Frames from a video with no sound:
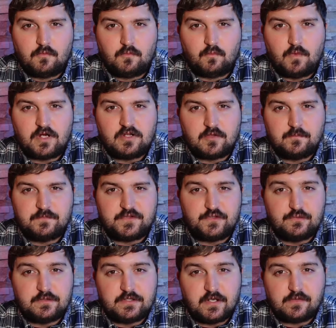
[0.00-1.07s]
Welcome
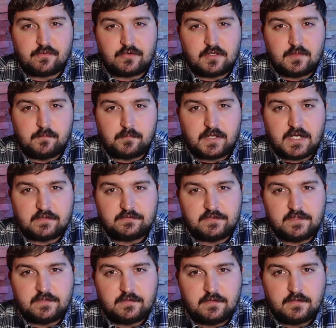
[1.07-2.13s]
to another
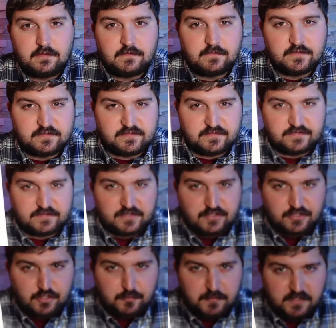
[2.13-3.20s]
unboxing. This is the
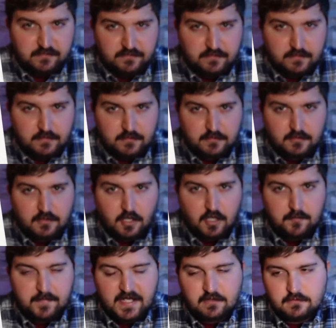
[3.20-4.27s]
Humixx
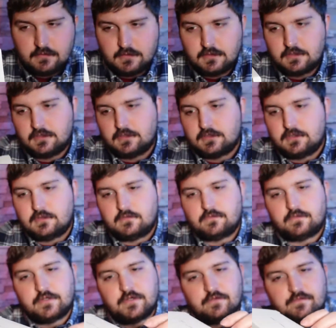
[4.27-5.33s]
car mount
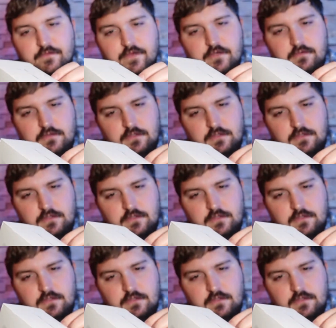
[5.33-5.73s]
for your phone.